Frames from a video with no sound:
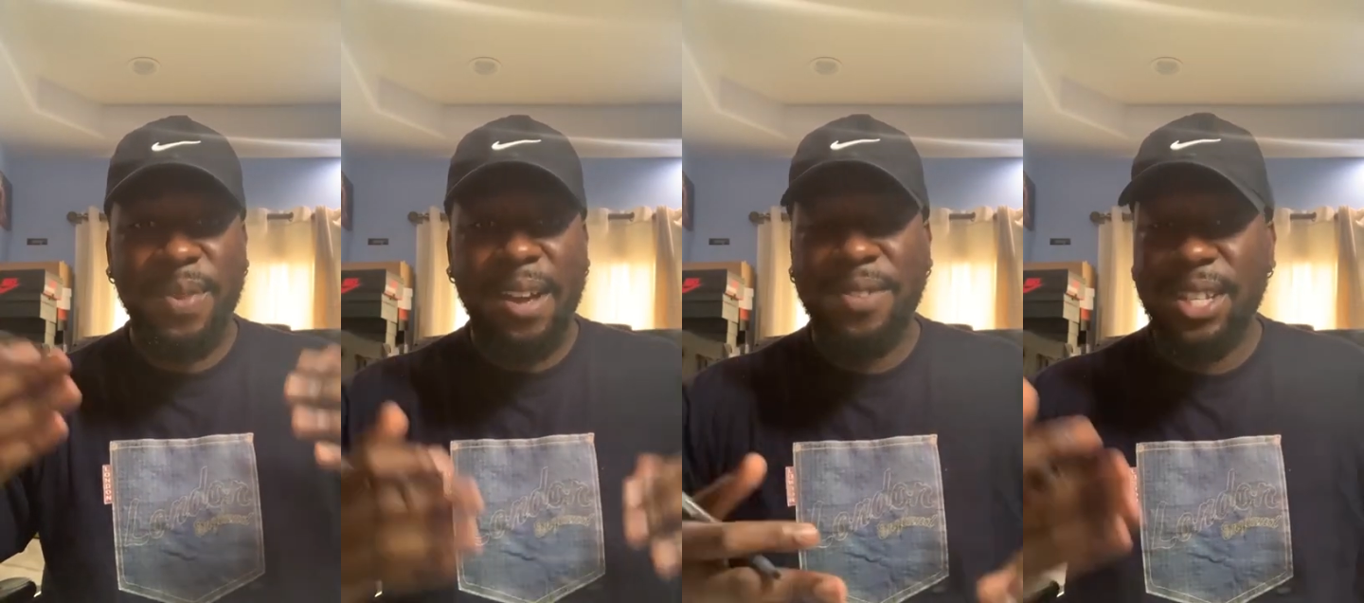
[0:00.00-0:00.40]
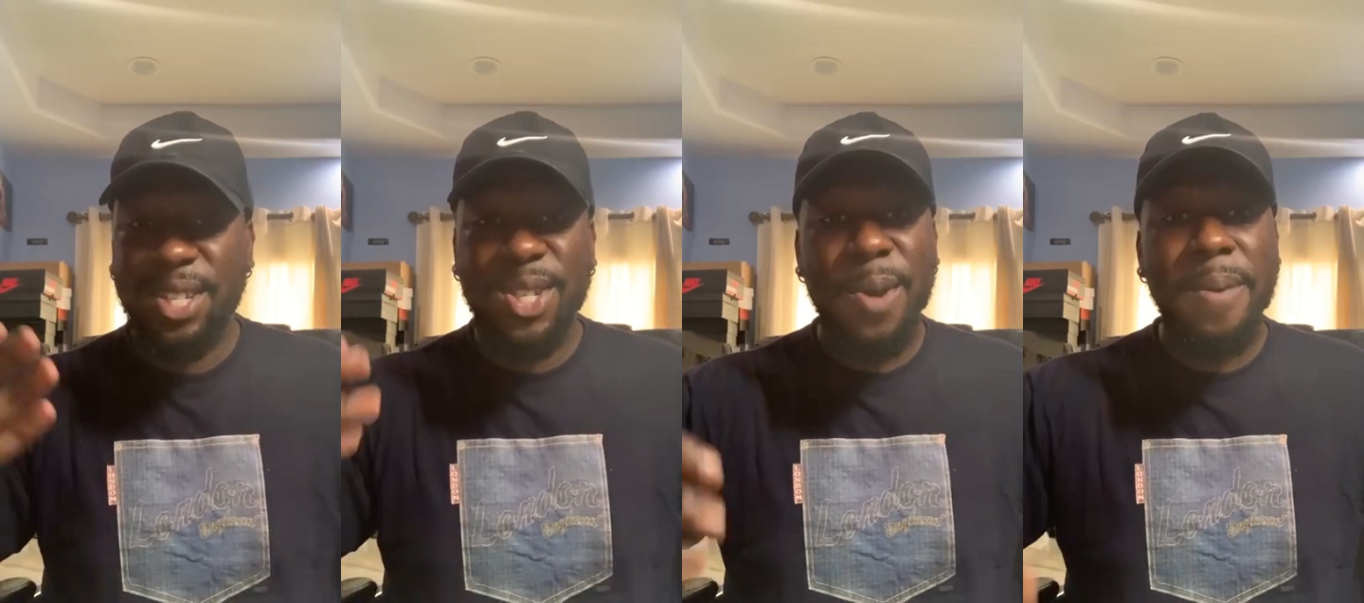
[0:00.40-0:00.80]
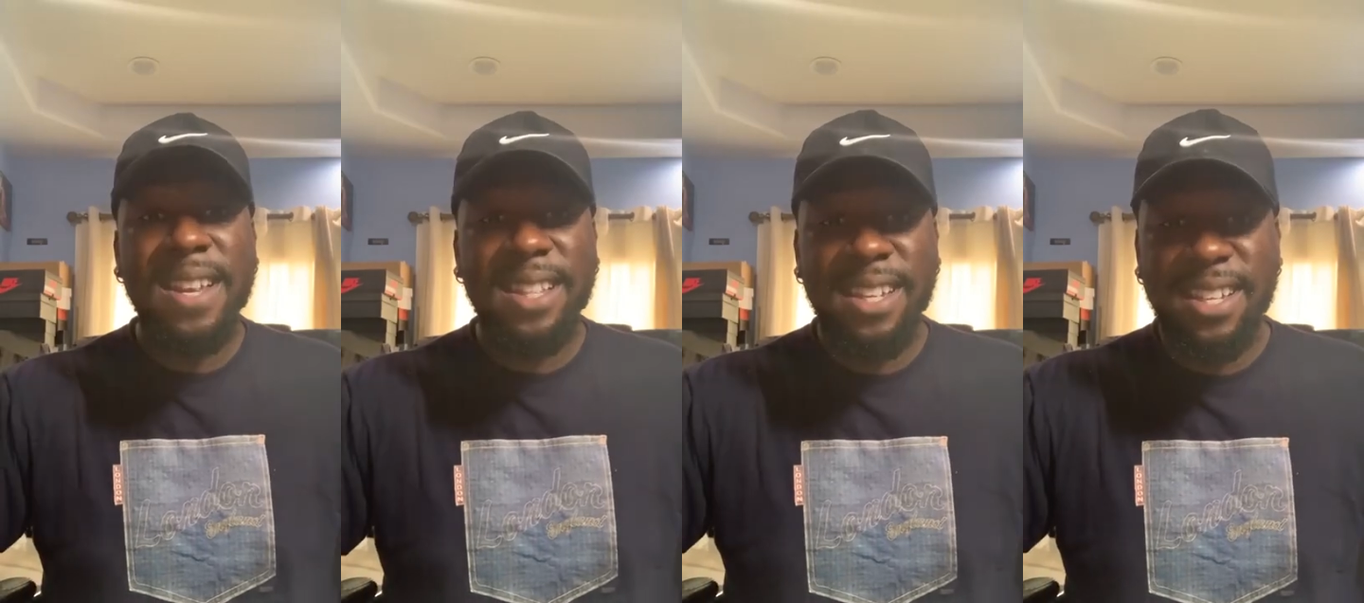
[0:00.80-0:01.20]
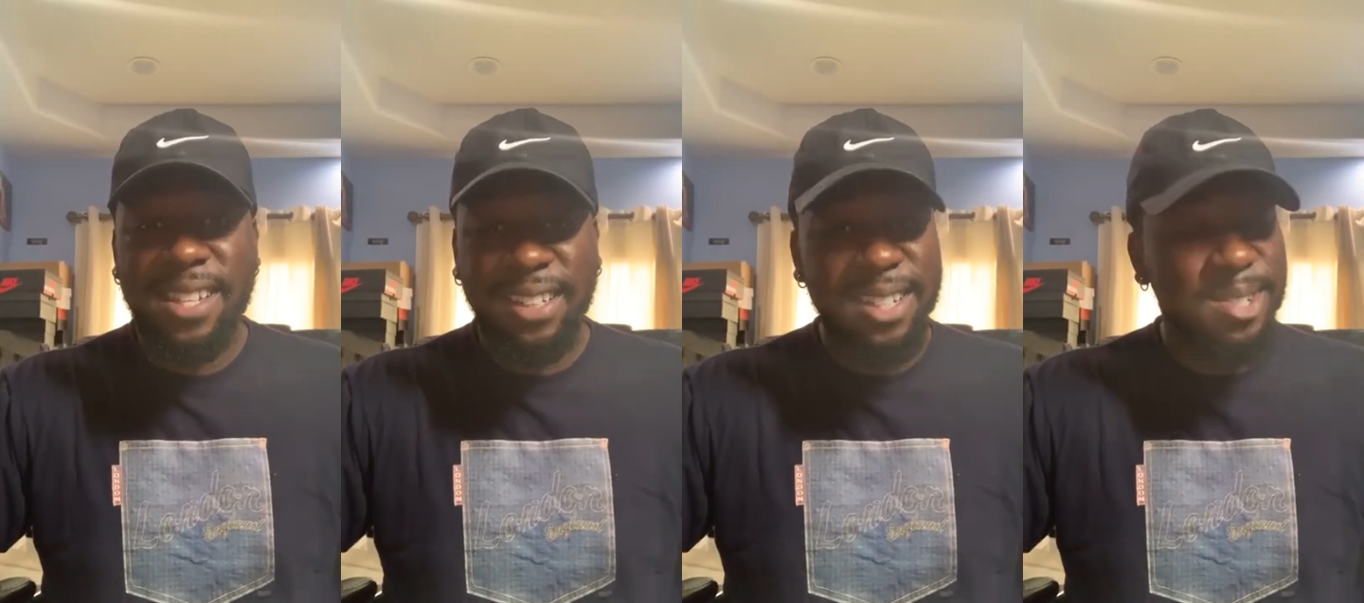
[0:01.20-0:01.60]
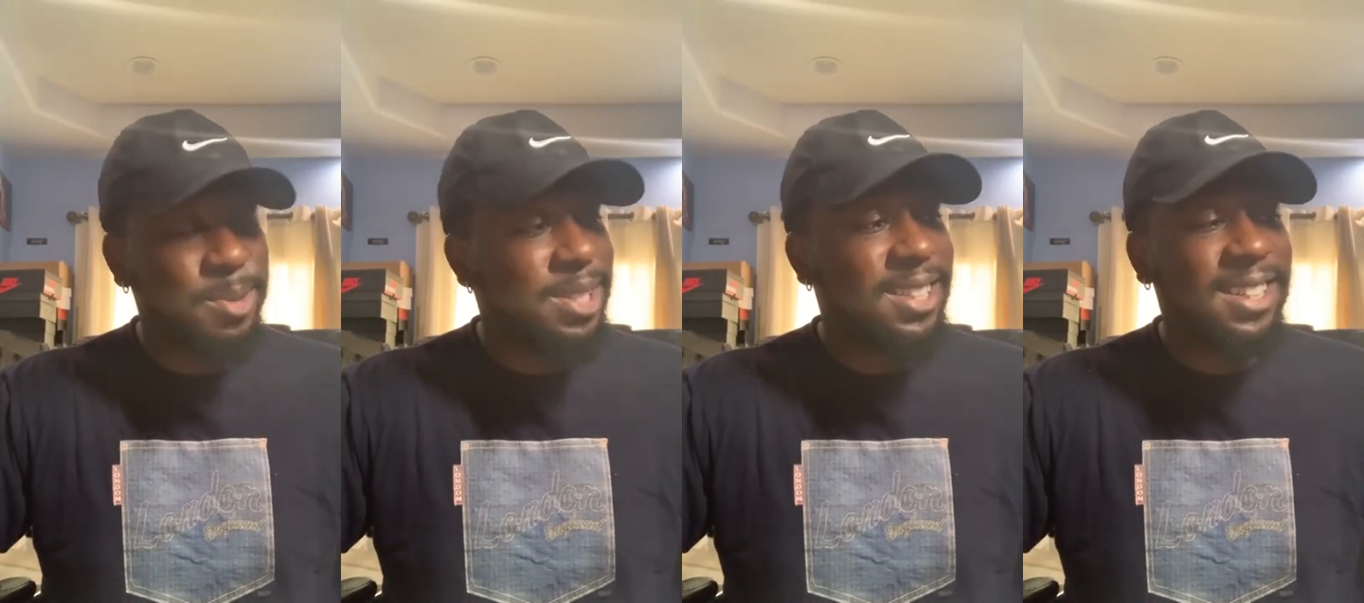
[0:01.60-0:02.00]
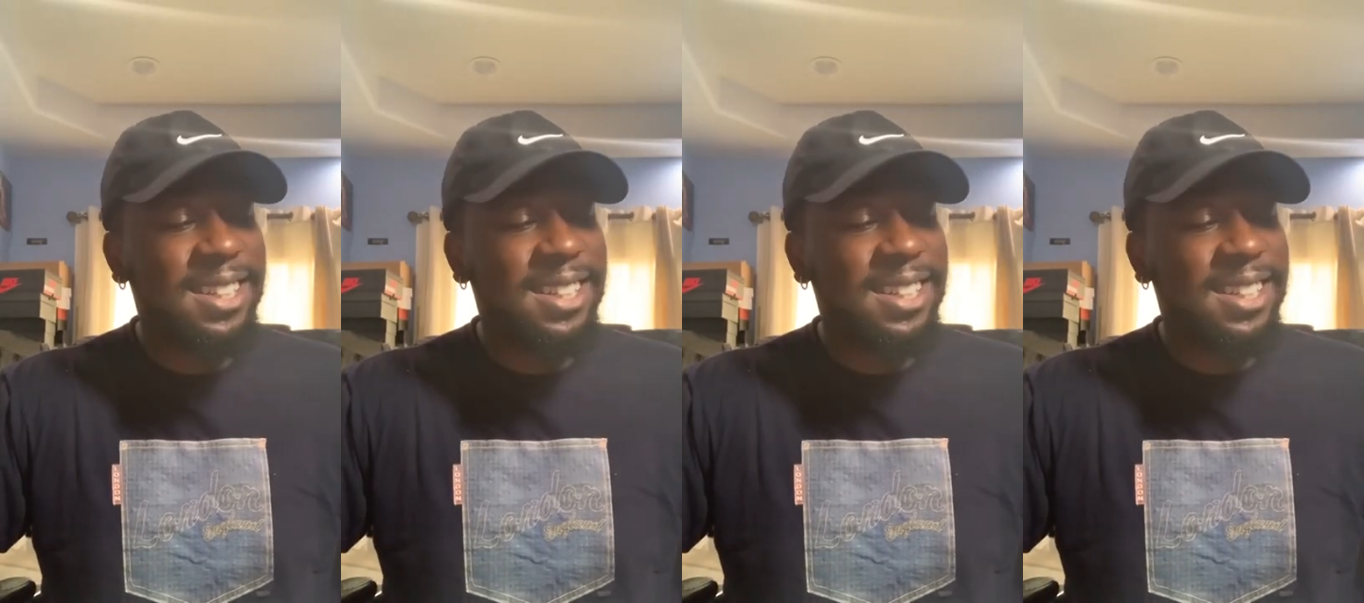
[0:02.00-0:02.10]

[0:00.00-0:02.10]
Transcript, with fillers: I've seen so many of these and guess what?